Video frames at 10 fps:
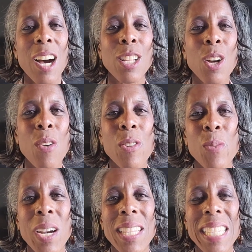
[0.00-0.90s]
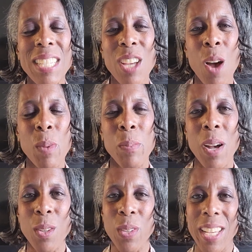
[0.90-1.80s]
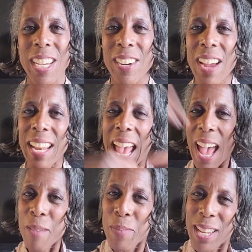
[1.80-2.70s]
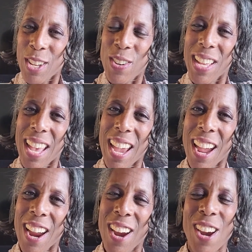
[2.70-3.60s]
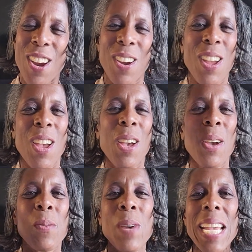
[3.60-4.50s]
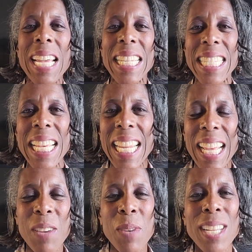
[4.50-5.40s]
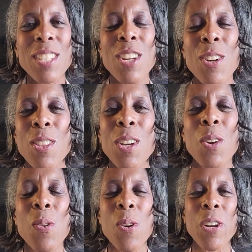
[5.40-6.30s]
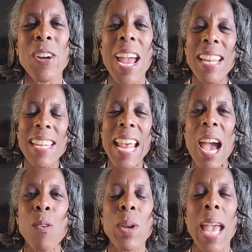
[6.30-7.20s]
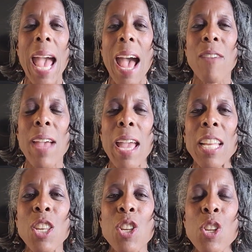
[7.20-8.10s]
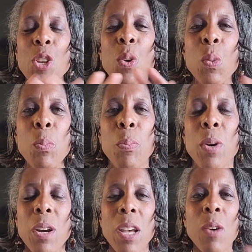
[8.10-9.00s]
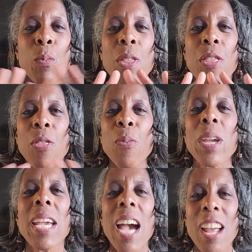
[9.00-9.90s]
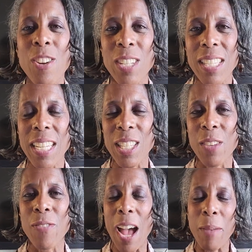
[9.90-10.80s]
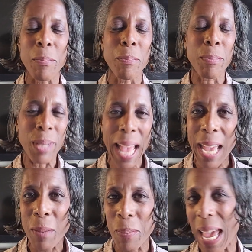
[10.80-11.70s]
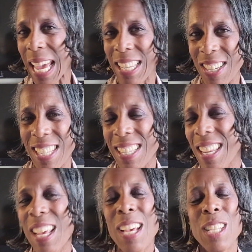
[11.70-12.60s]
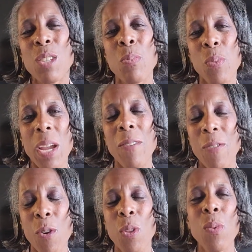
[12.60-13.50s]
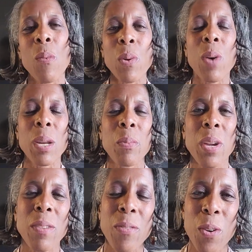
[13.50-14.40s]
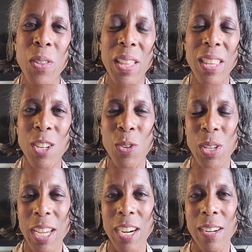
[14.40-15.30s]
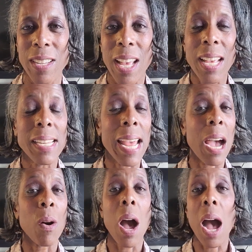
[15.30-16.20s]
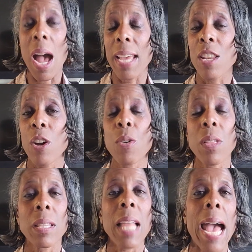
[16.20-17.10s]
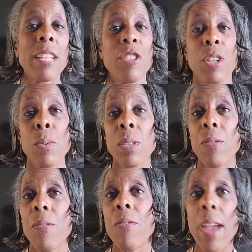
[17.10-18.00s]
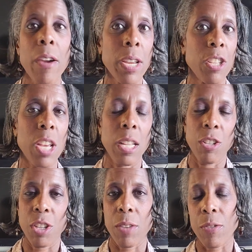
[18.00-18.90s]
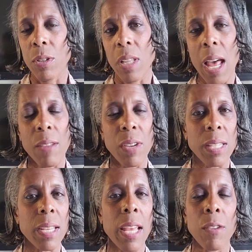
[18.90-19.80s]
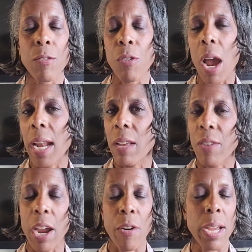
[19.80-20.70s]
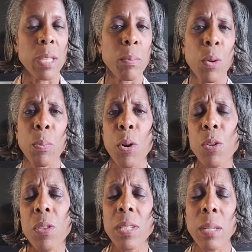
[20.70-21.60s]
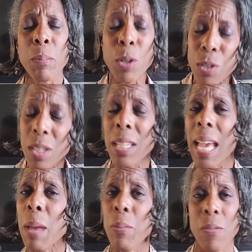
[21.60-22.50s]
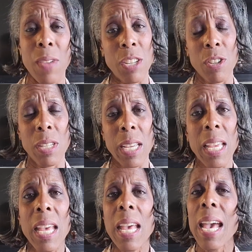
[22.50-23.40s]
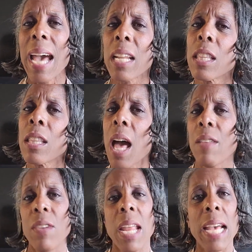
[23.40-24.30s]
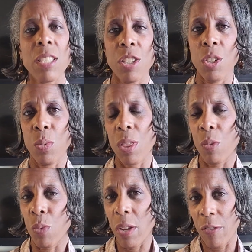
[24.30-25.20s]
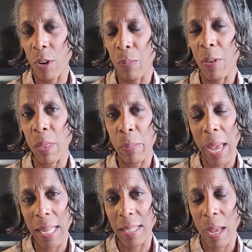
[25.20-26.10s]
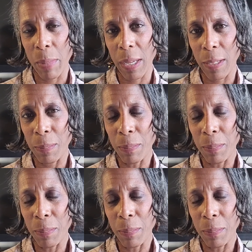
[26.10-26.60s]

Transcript: Hello, everyone. Lysa Allman-Baldwin here, and Happy New Year! We did it. We turned the corner, and now we have a new book with 365 blank pages to bring forth what we want to bring forth in the new year. Now, I know the last year was very challenging for a lot of us in a variety of areas, both personally and professionally, and a lot of it has to do with the reverb from the pandemic.